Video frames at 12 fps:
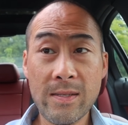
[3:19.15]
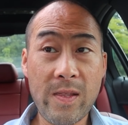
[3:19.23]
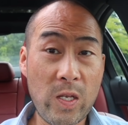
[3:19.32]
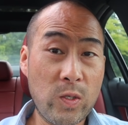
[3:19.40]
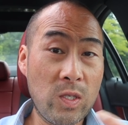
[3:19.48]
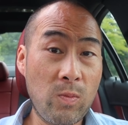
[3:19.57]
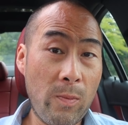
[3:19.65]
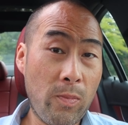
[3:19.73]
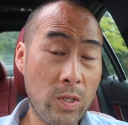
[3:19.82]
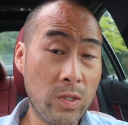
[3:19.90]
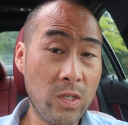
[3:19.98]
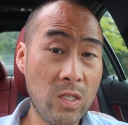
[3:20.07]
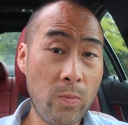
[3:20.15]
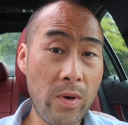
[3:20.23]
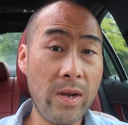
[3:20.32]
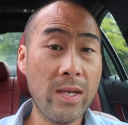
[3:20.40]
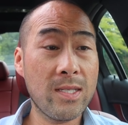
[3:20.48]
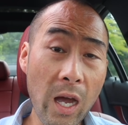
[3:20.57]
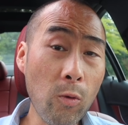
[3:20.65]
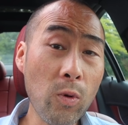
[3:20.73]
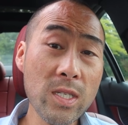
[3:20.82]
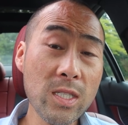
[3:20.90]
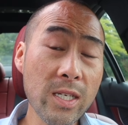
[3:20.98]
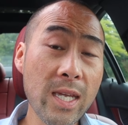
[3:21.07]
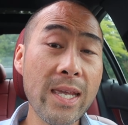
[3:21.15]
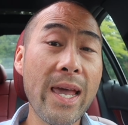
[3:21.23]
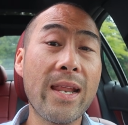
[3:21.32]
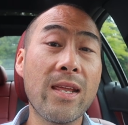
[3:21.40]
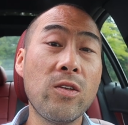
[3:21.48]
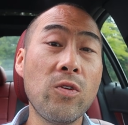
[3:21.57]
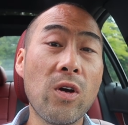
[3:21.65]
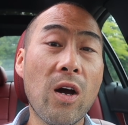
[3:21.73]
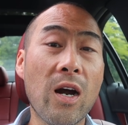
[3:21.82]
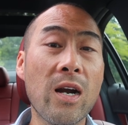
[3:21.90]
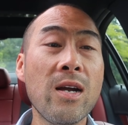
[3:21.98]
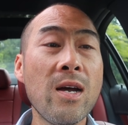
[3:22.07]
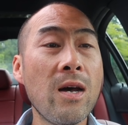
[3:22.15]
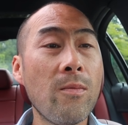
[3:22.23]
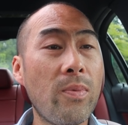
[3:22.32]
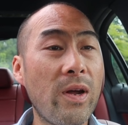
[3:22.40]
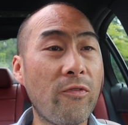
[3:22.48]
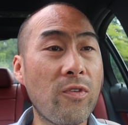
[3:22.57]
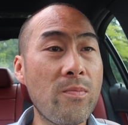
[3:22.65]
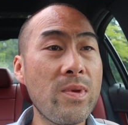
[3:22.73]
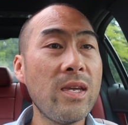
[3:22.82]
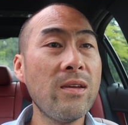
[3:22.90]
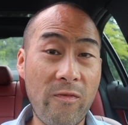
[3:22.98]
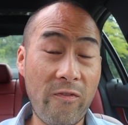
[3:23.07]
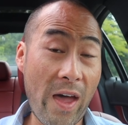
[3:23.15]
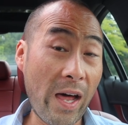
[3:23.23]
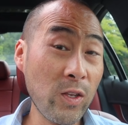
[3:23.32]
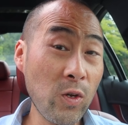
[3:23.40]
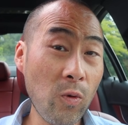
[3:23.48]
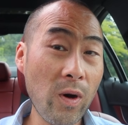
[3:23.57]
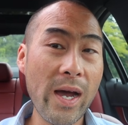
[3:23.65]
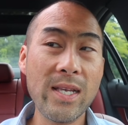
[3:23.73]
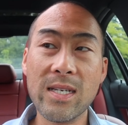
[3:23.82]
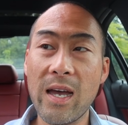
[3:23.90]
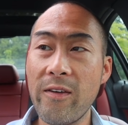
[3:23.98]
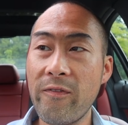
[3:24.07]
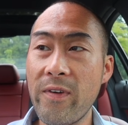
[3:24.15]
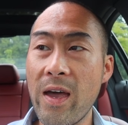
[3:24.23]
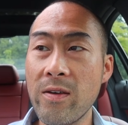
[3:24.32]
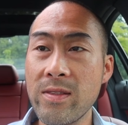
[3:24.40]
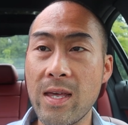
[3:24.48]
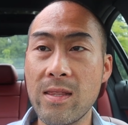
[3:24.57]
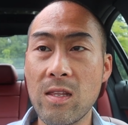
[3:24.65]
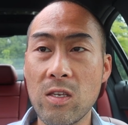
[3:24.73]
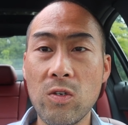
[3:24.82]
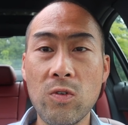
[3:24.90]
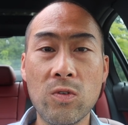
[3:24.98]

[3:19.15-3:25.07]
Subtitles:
That's just my personal experience. I was looking at a new car, but for me, value-wise, I found that this